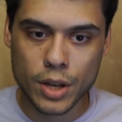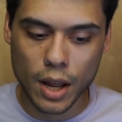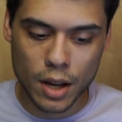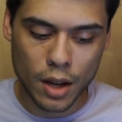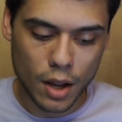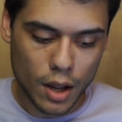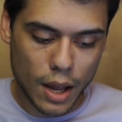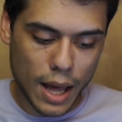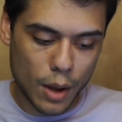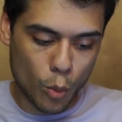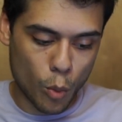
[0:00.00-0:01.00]
your day
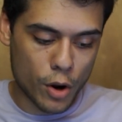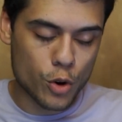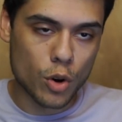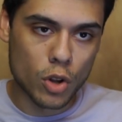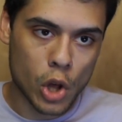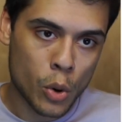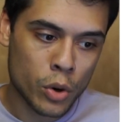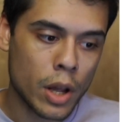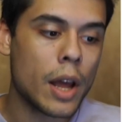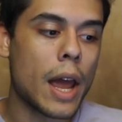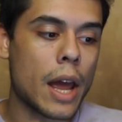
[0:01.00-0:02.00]
where you're
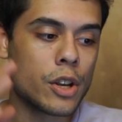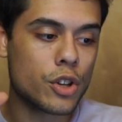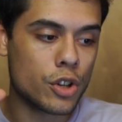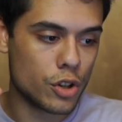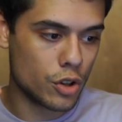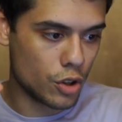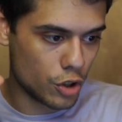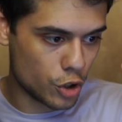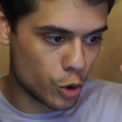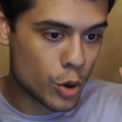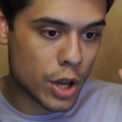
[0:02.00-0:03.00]
alone and
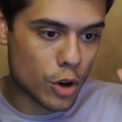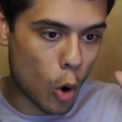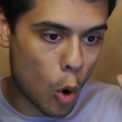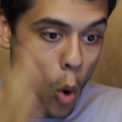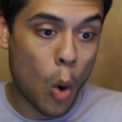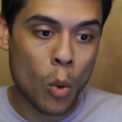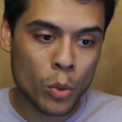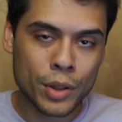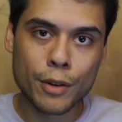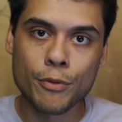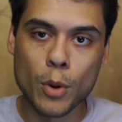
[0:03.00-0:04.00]
you can
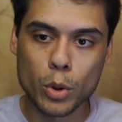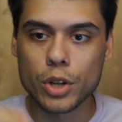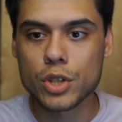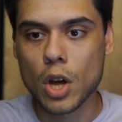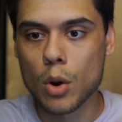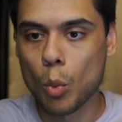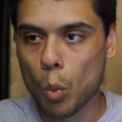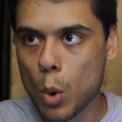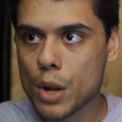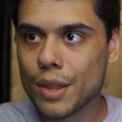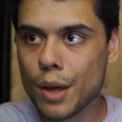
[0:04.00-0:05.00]
only focus on
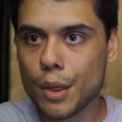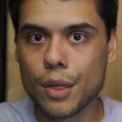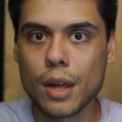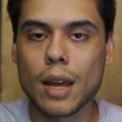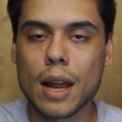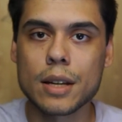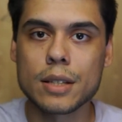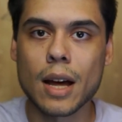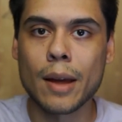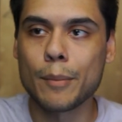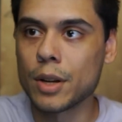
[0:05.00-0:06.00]
one thing at a
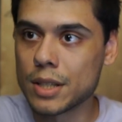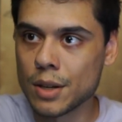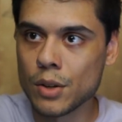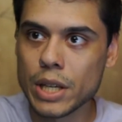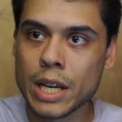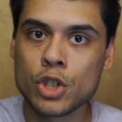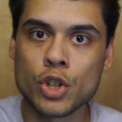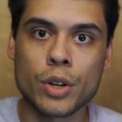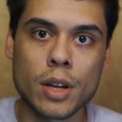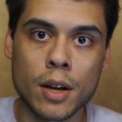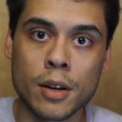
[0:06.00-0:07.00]
time until each
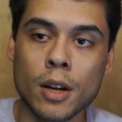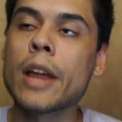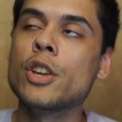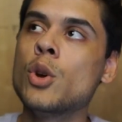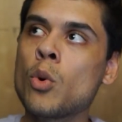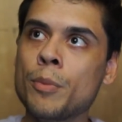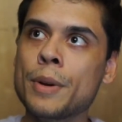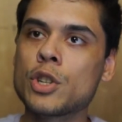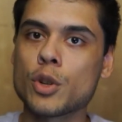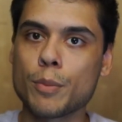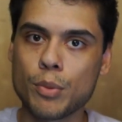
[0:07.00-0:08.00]
are done. And you will
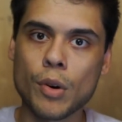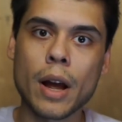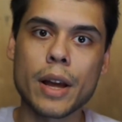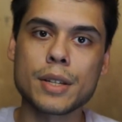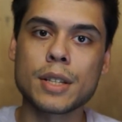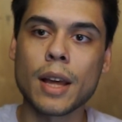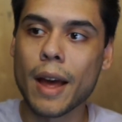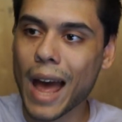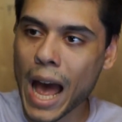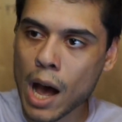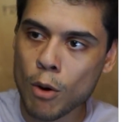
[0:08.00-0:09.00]
be surprised
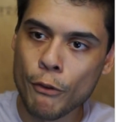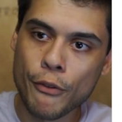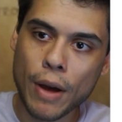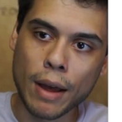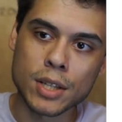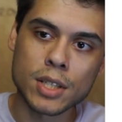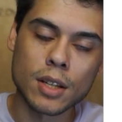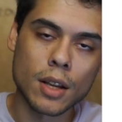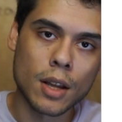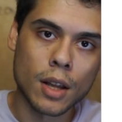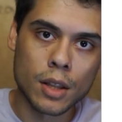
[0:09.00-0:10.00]
how fast
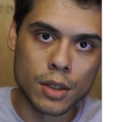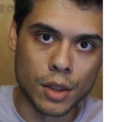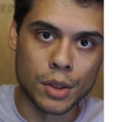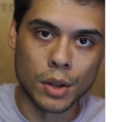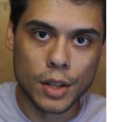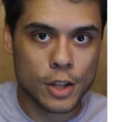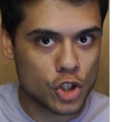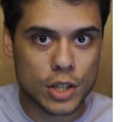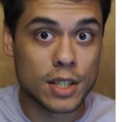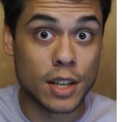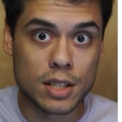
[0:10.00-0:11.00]
the list
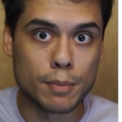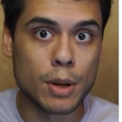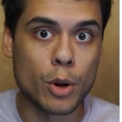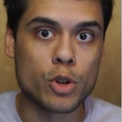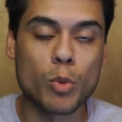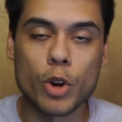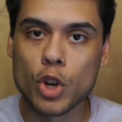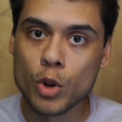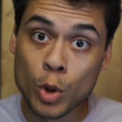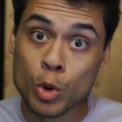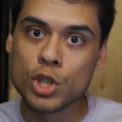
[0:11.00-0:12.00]
just disappears, what
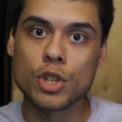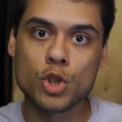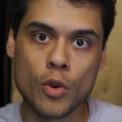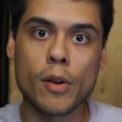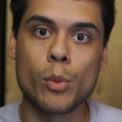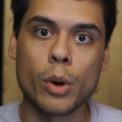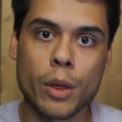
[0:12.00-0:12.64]
you used to struggle